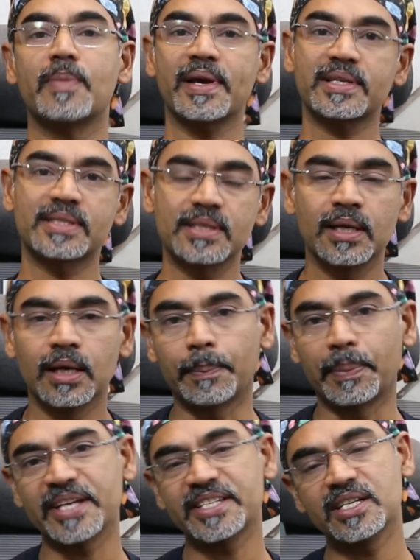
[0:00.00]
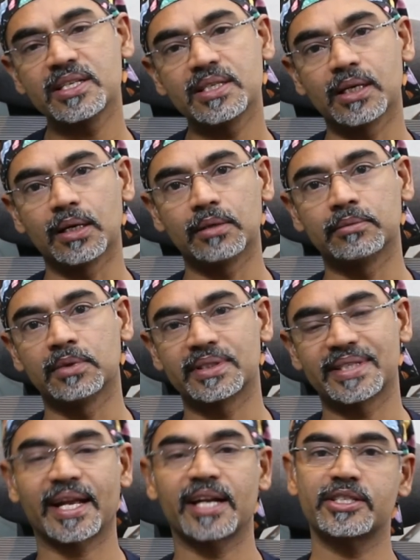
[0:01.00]
makes a patient's
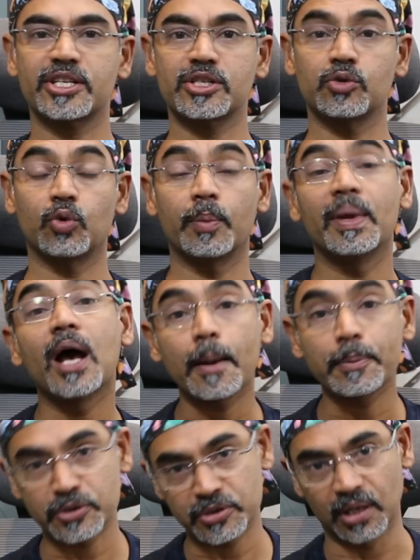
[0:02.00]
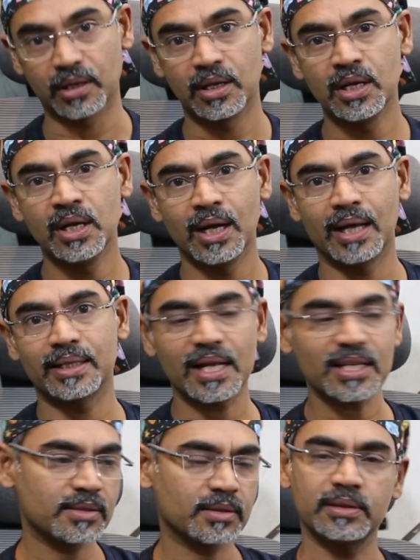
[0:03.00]
second session would be optional.
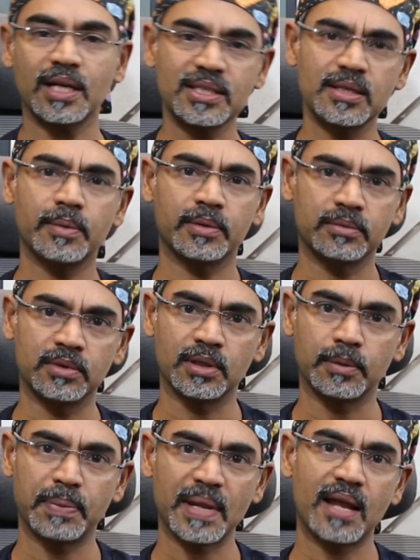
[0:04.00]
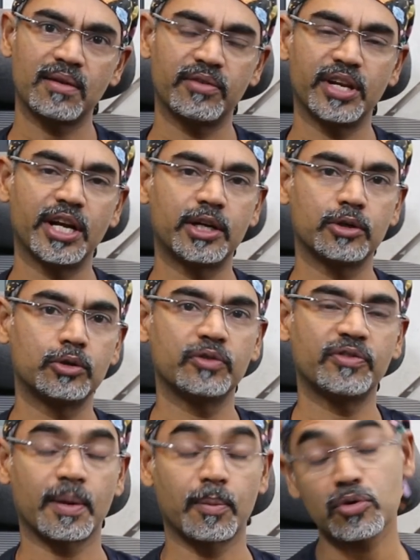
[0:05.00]
That's the plan we need to
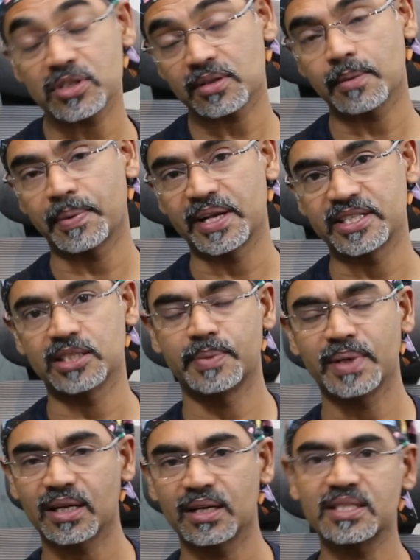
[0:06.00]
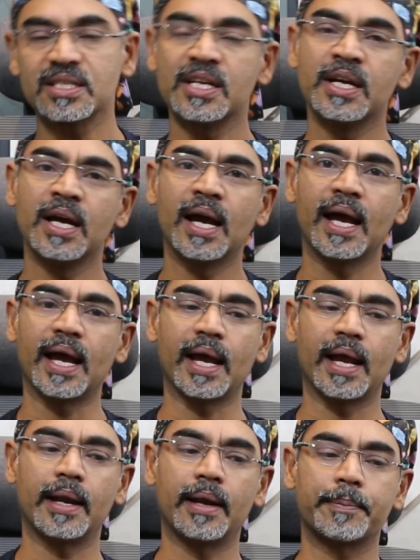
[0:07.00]
do for most of the patients, because
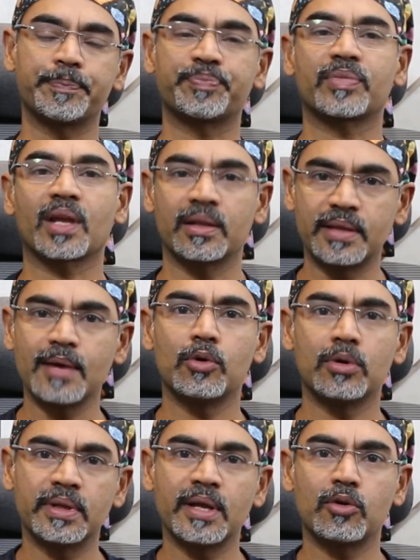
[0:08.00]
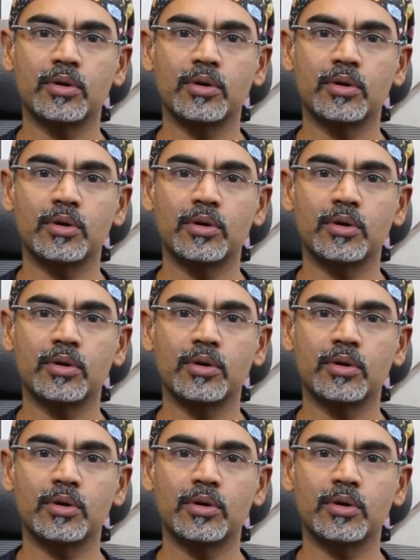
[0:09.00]
and they would